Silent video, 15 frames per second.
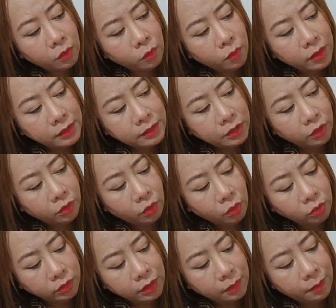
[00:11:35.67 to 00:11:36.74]
What's your
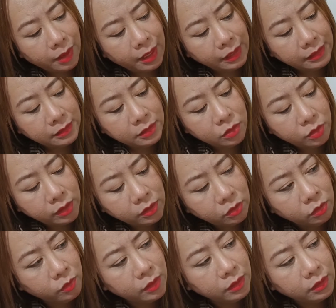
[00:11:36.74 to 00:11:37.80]
old device? No, I
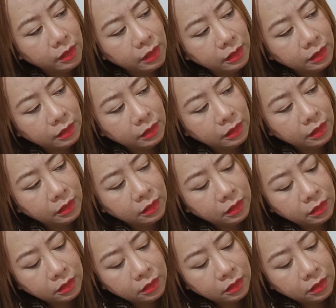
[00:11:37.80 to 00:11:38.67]
don't want anything.